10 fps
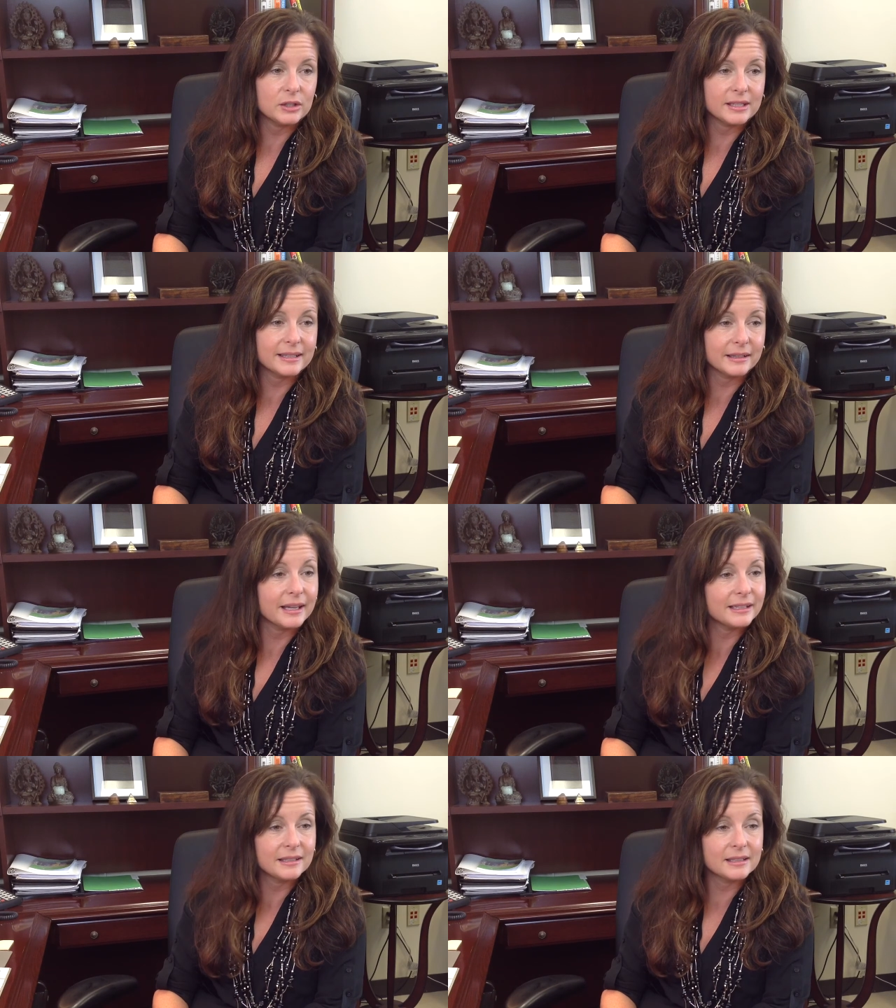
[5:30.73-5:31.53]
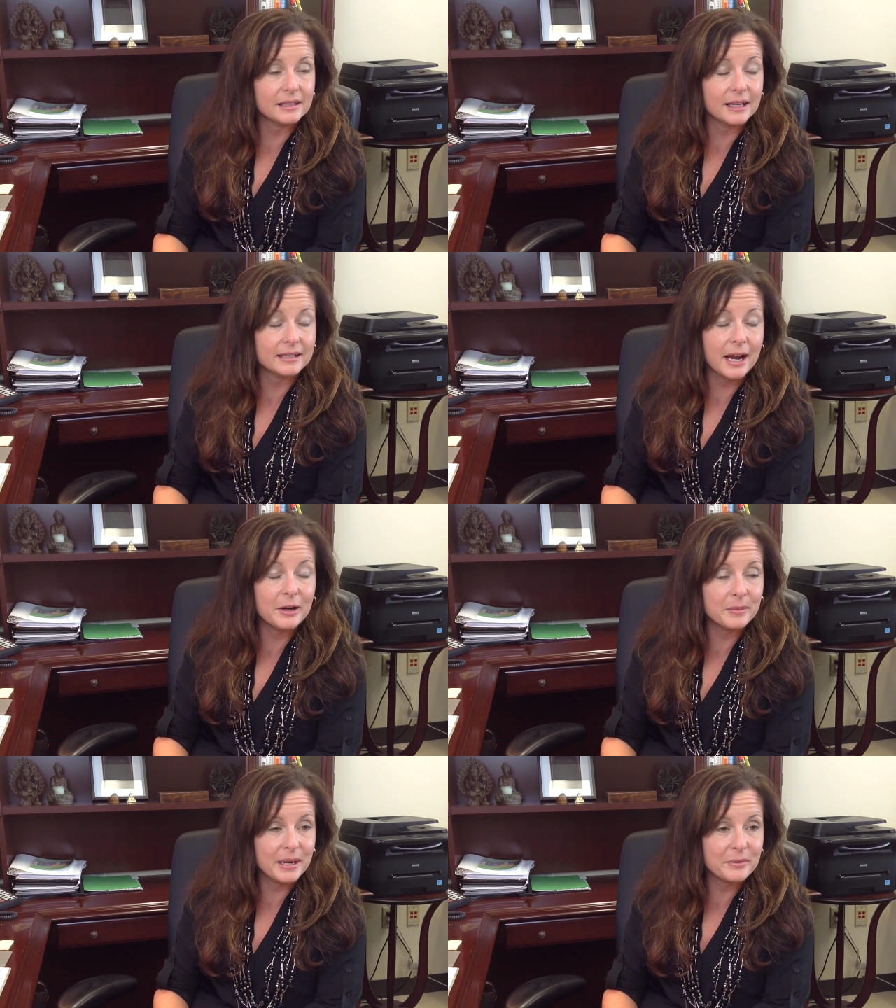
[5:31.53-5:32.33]
just select
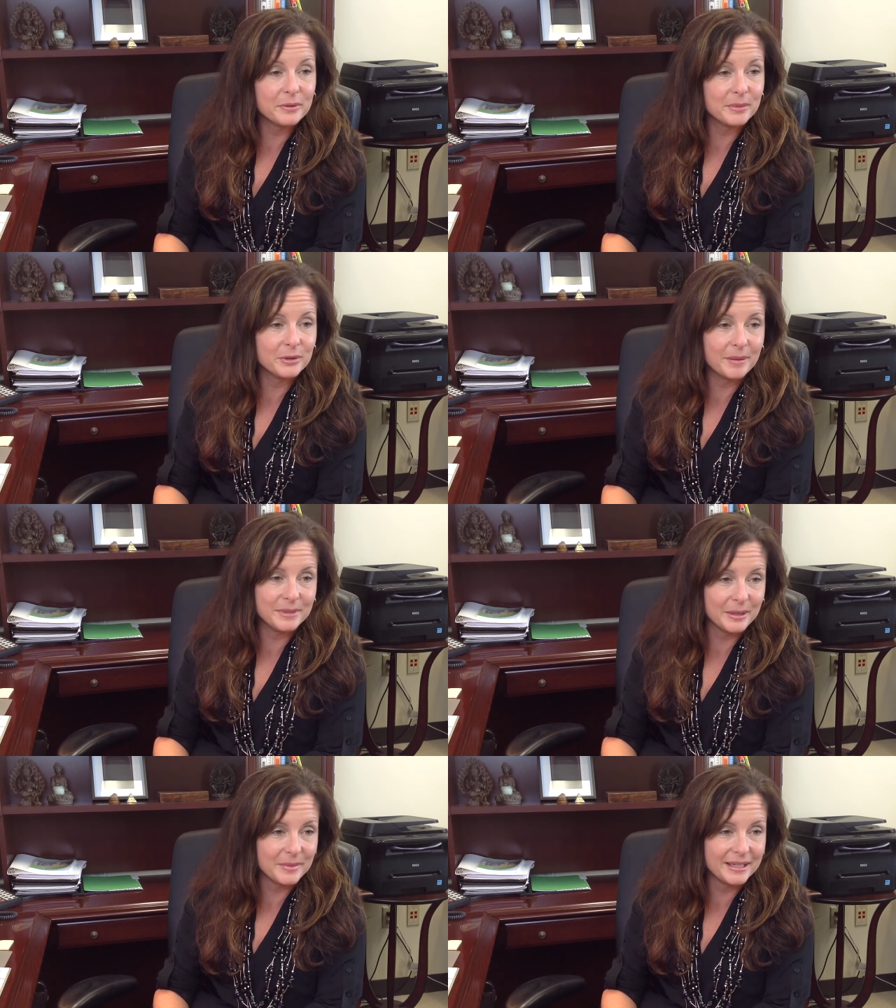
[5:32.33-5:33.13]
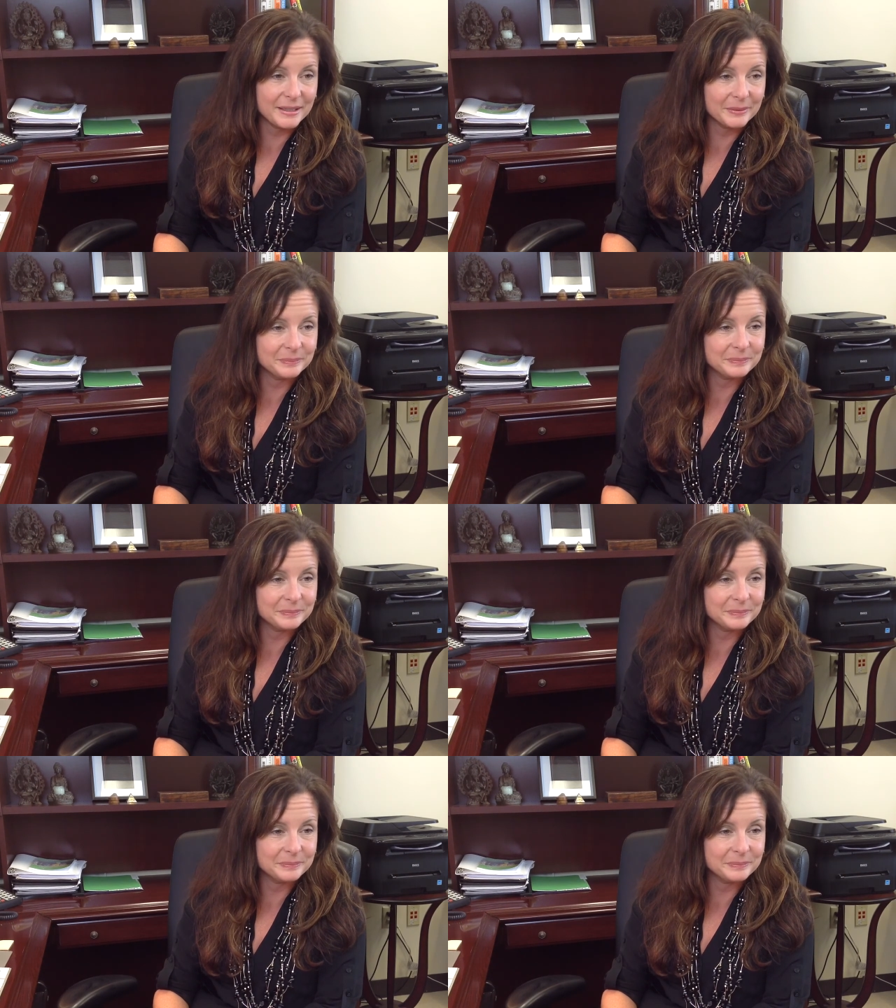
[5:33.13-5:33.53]
Ironman from the drop-down menu.